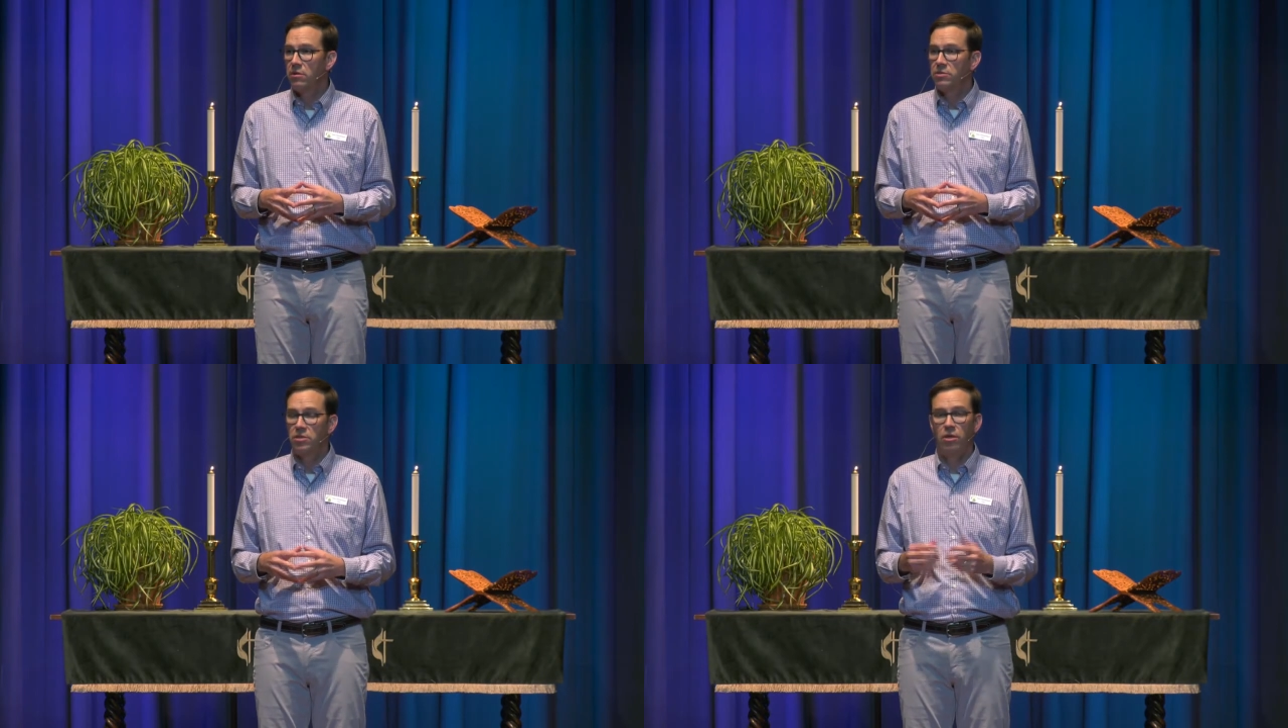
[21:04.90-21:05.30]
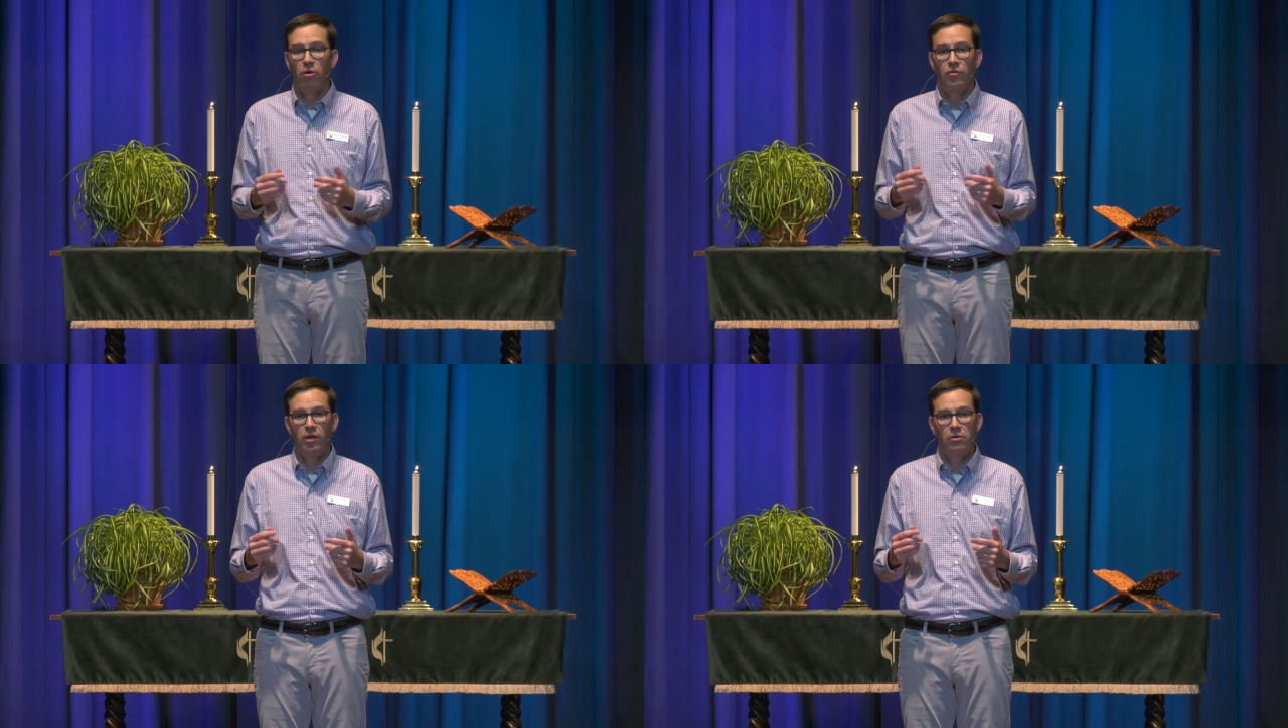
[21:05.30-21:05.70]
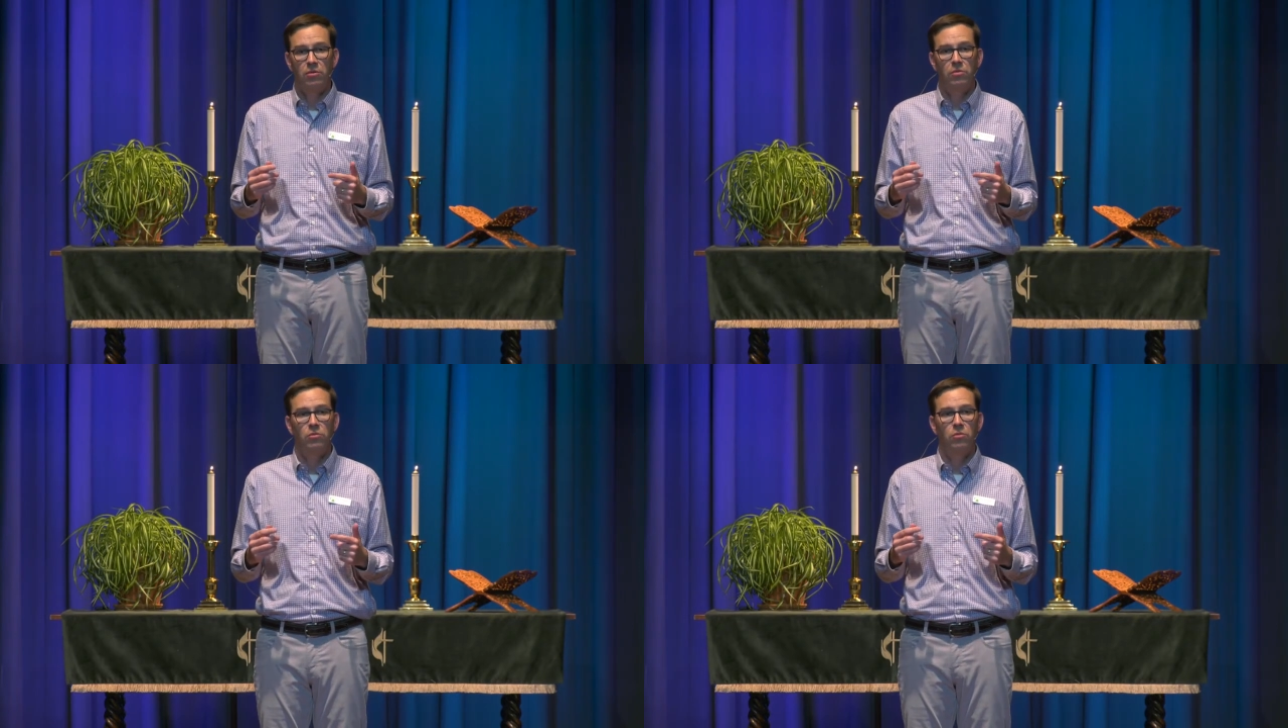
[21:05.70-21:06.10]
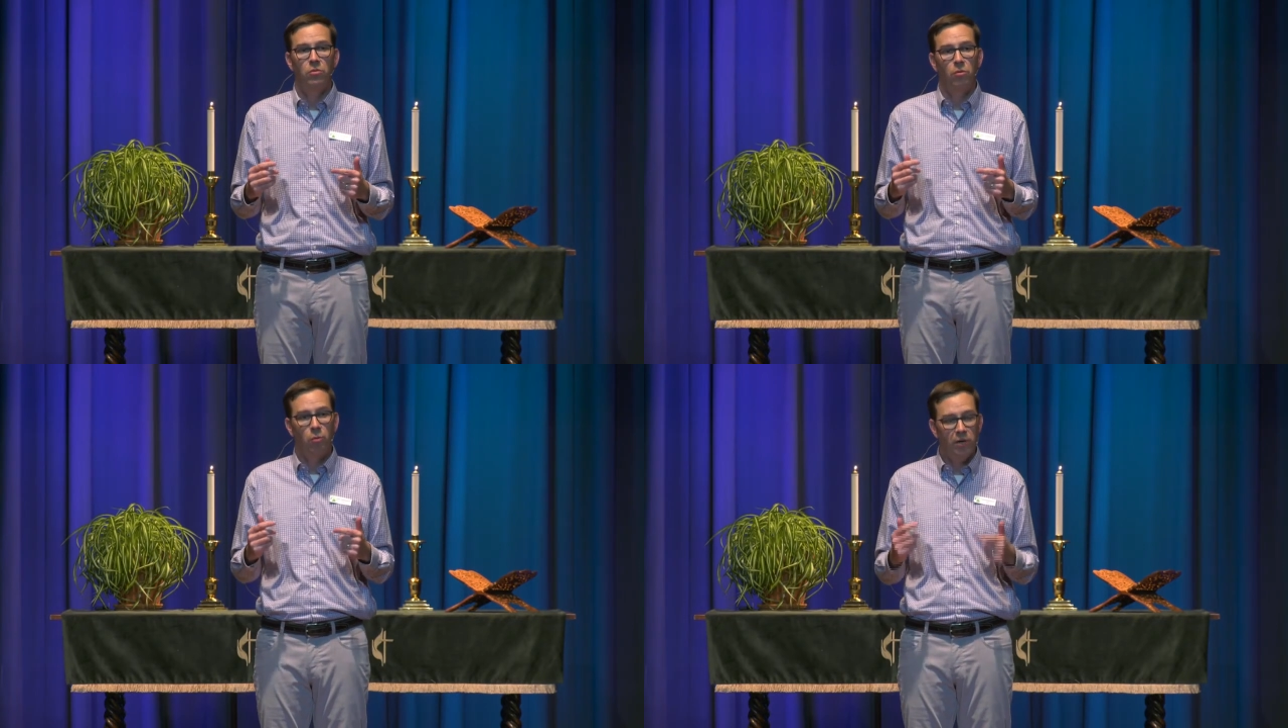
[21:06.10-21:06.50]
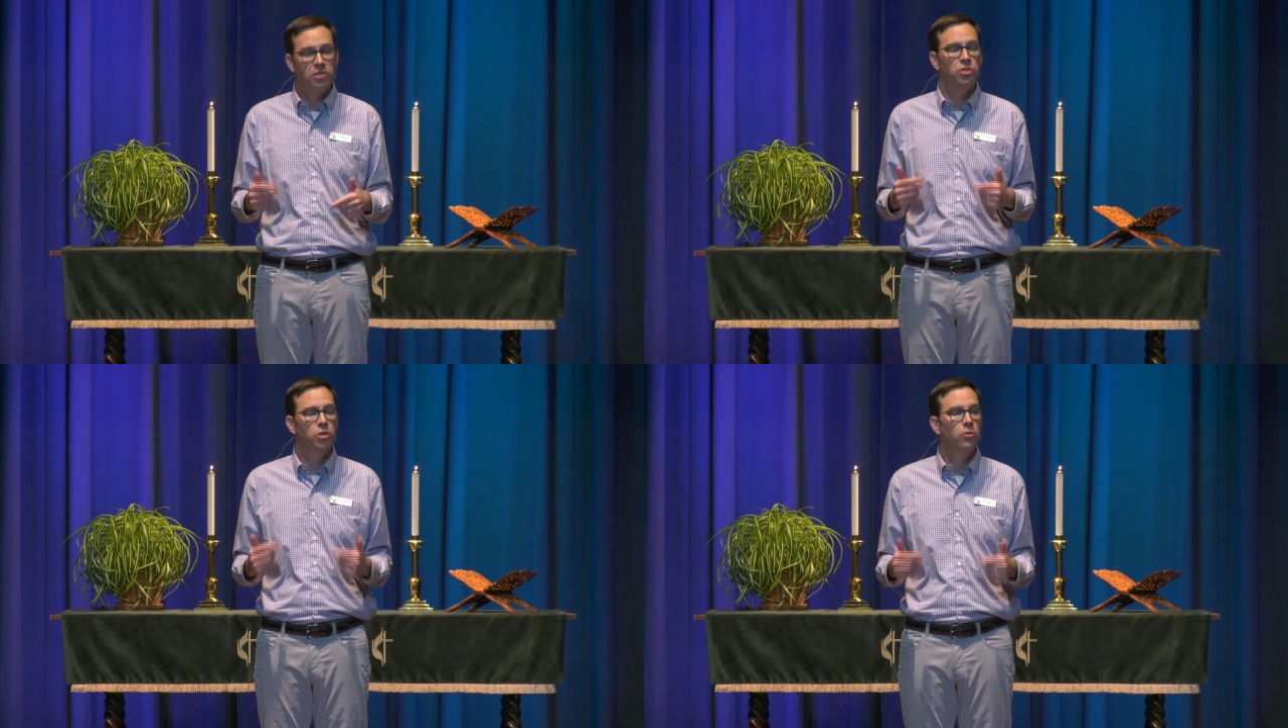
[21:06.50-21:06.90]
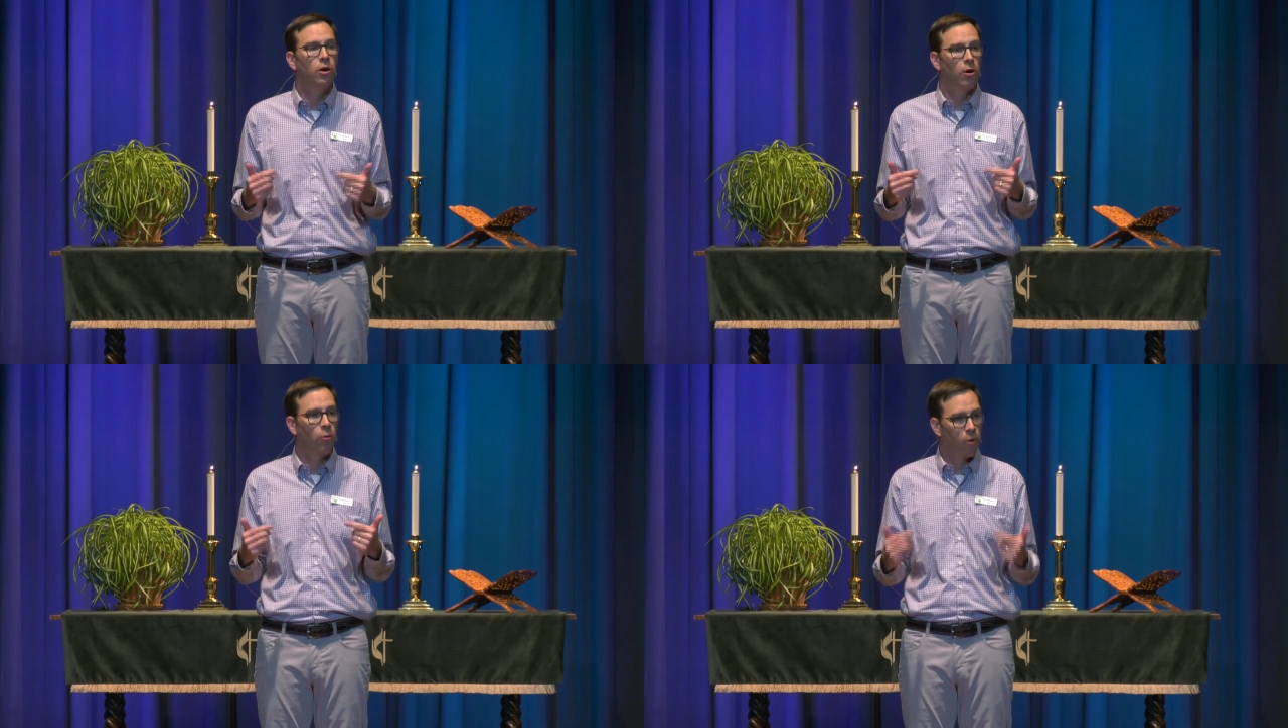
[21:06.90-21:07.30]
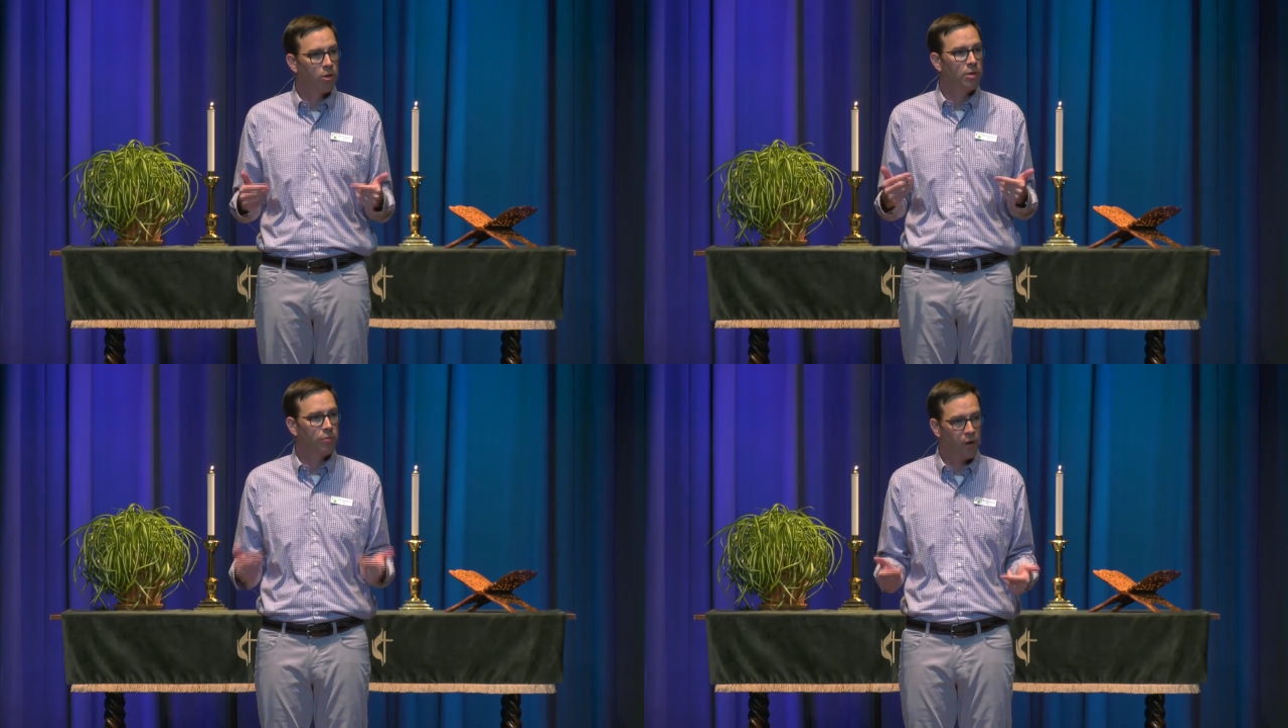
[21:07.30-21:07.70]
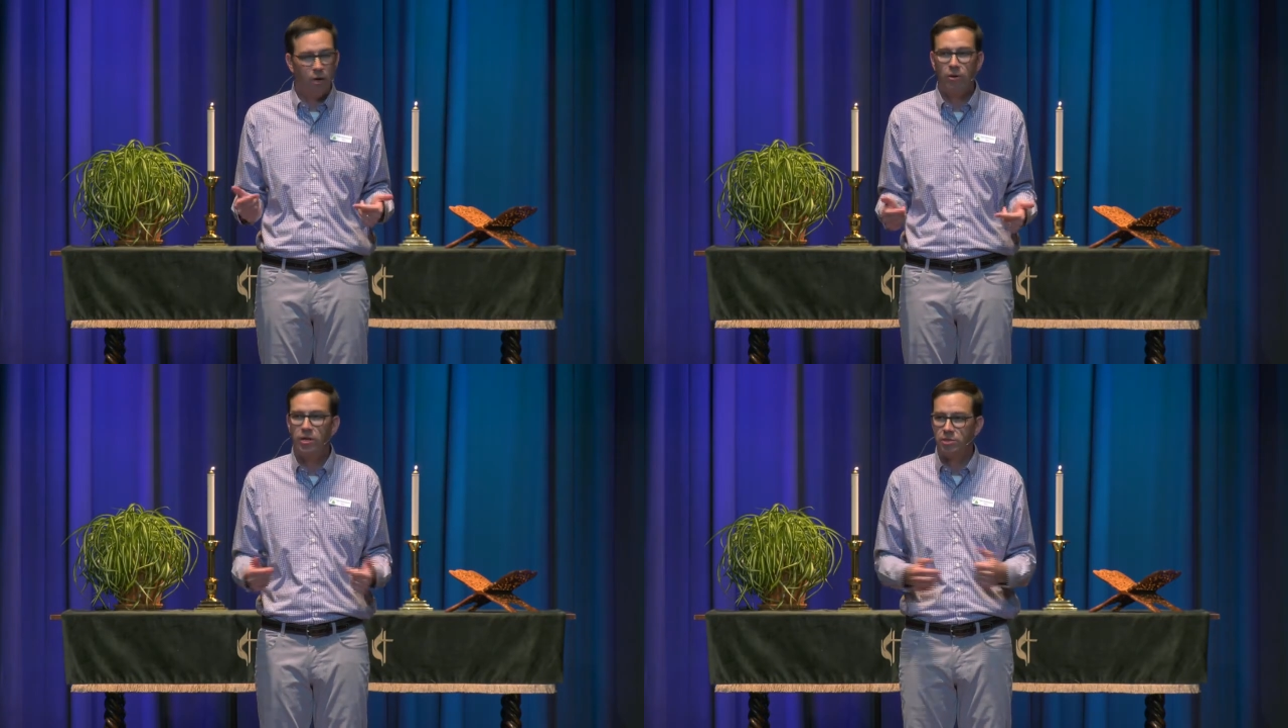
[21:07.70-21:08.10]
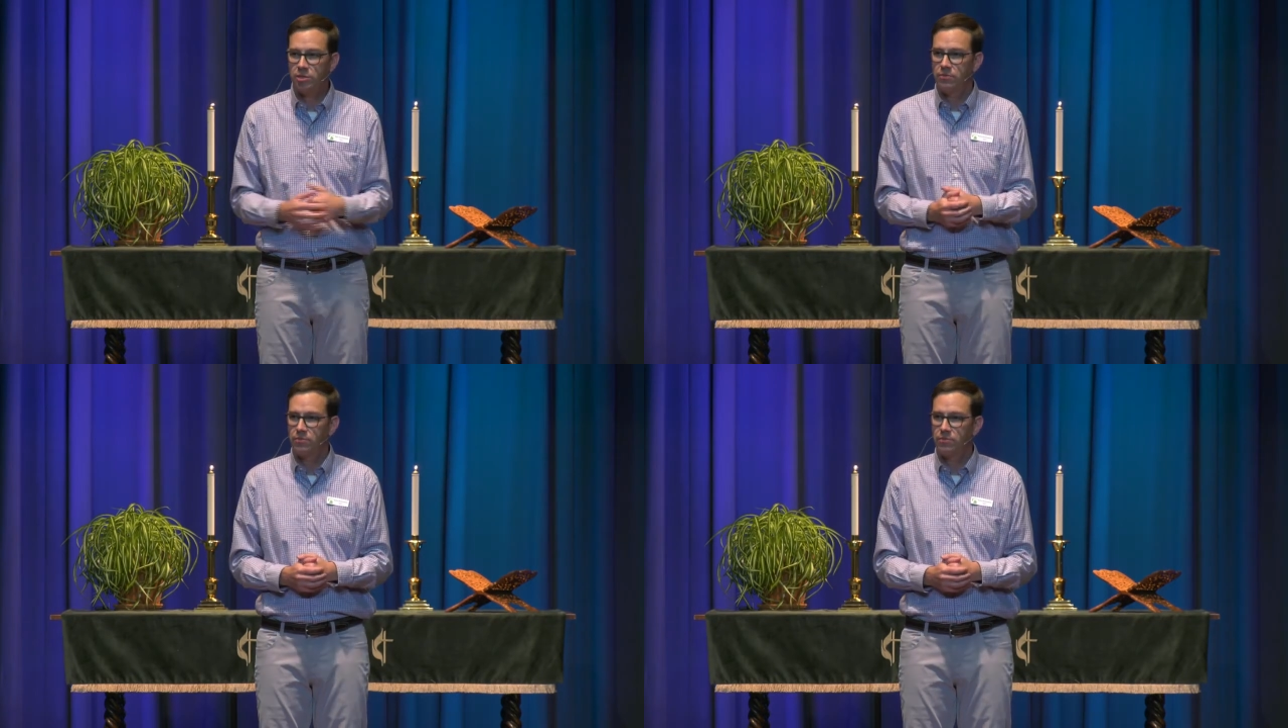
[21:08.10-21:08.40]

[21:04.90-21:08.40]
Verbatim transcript: to know that we too are a work in progress.